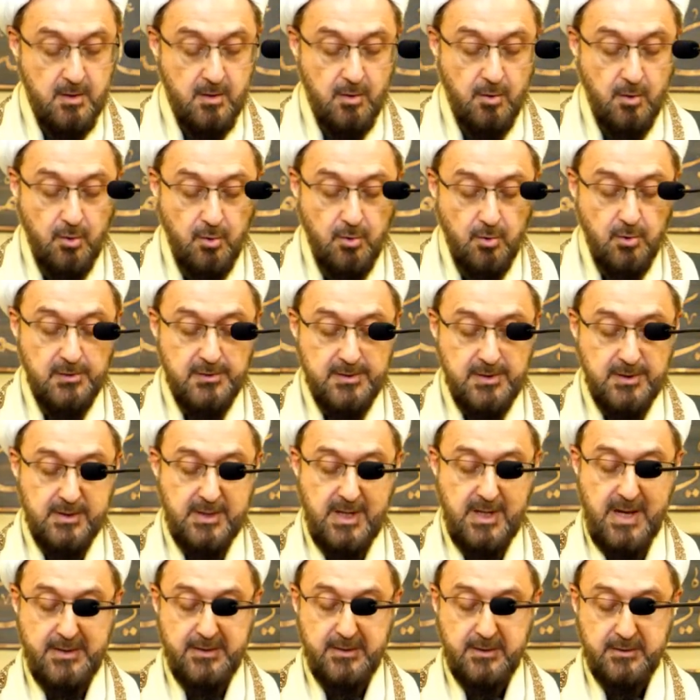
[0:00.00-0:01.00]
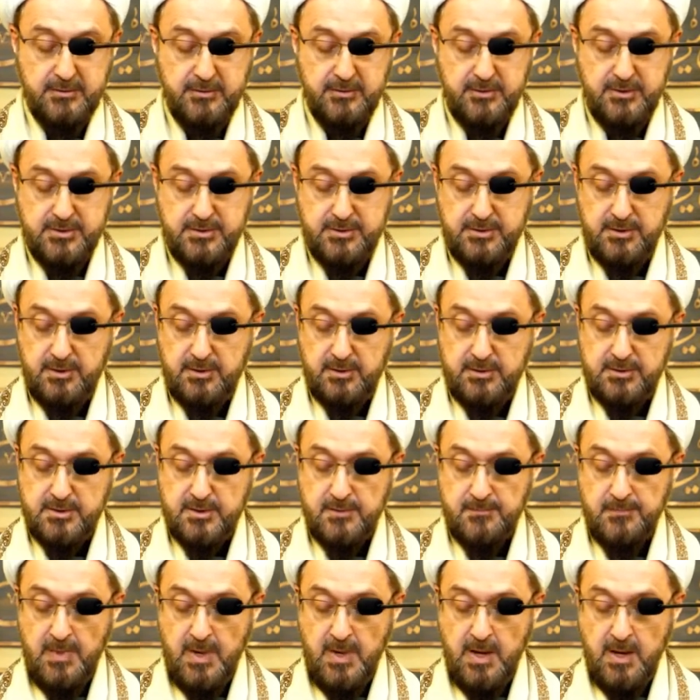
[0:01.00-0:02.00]
All the characteristics
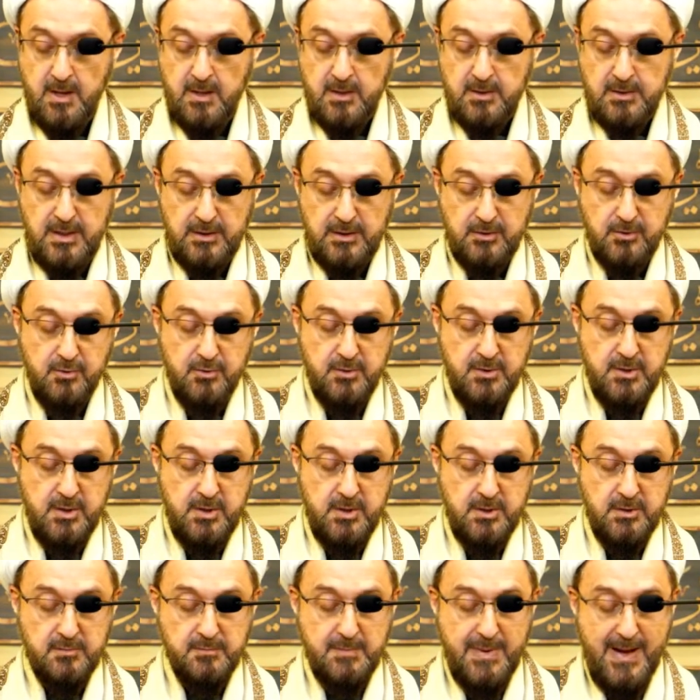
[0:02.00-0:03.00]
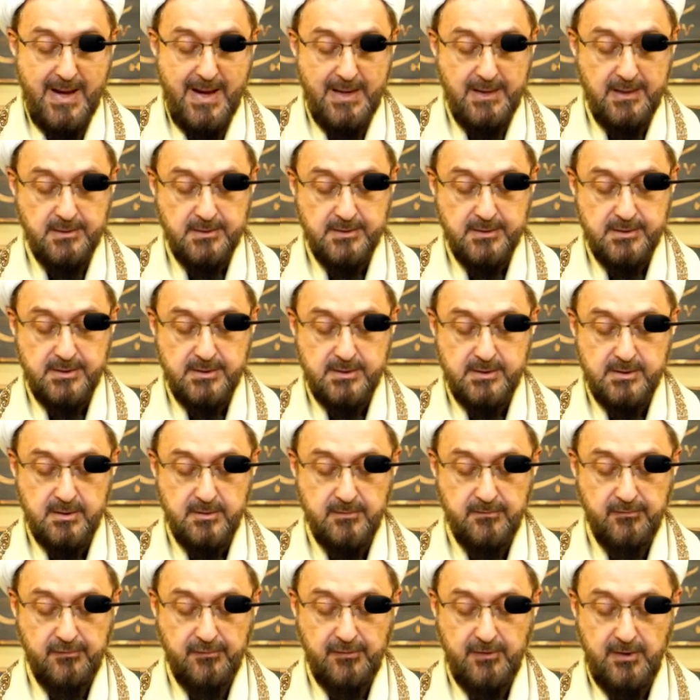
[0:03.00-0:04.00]
that you need: balance,
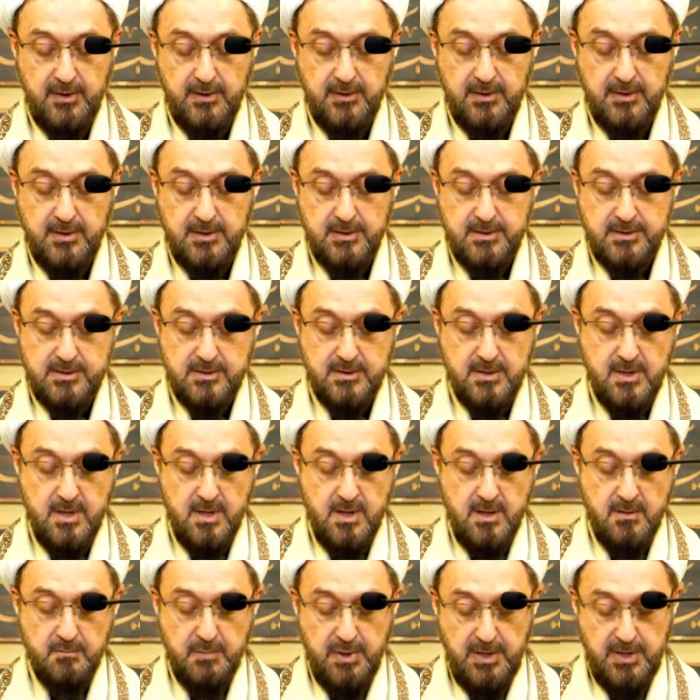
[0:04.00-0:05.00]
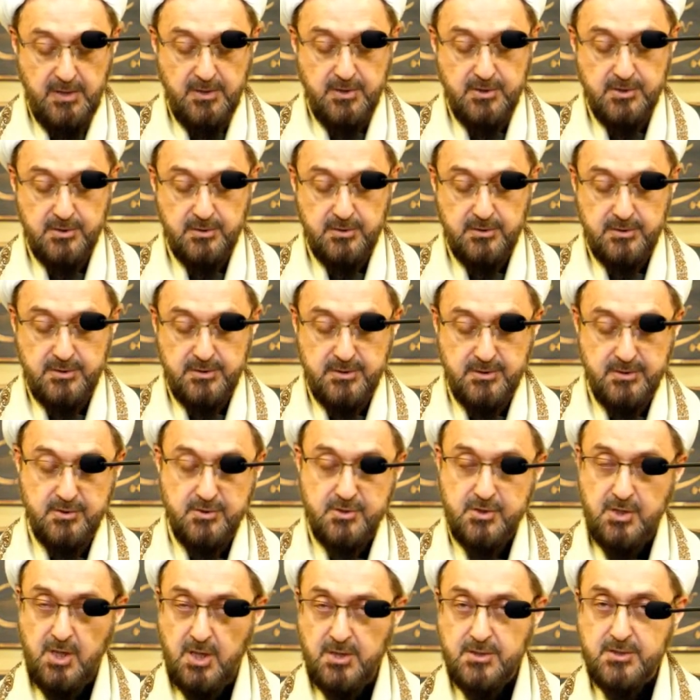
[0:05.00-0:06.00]
fairness, patience,
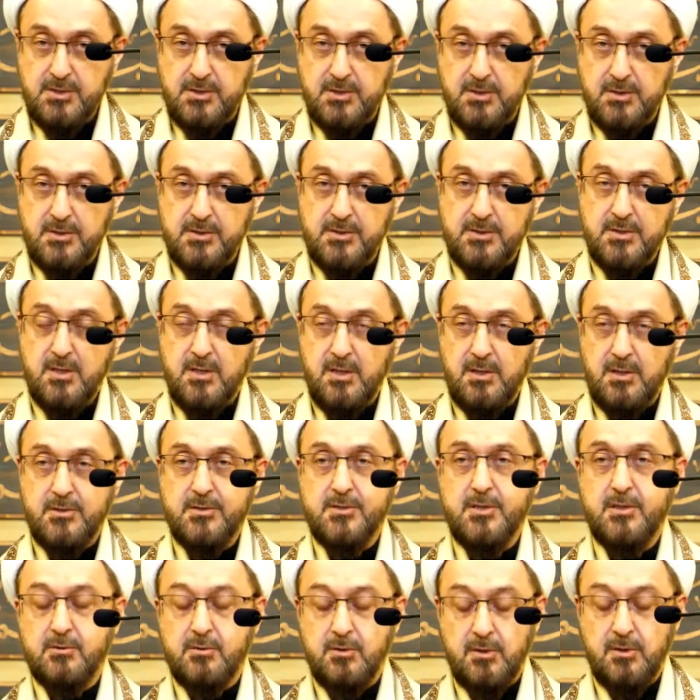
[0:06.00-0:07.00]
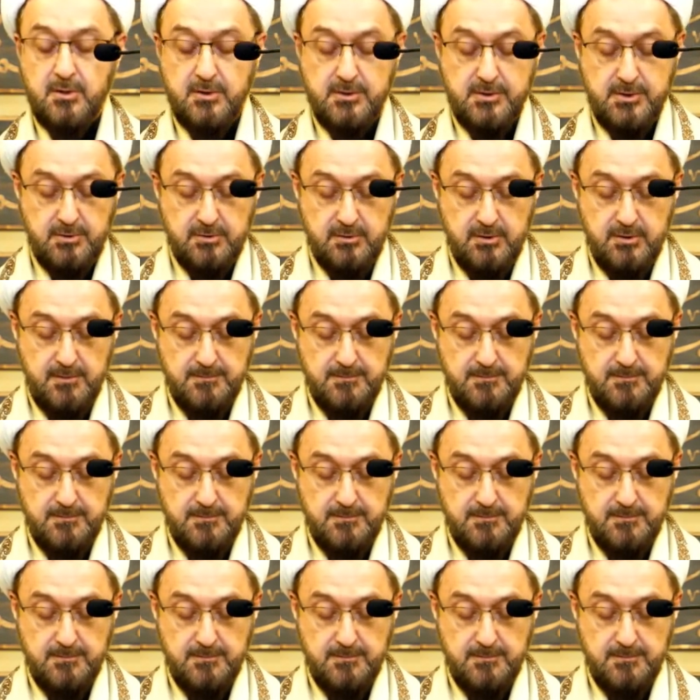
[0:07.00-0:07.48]
justice, etc., etc.